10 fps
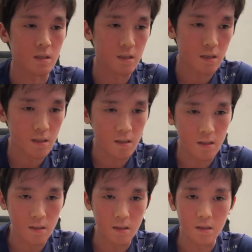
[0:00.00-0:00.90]

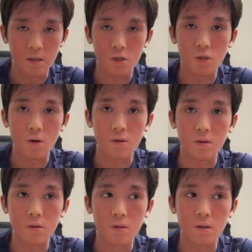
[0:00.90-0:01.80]
the salt
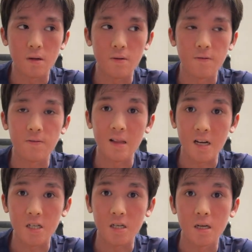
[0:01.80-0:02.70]

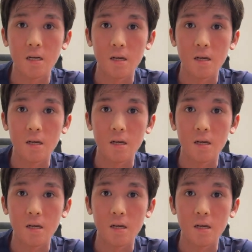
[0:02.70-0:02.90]
flush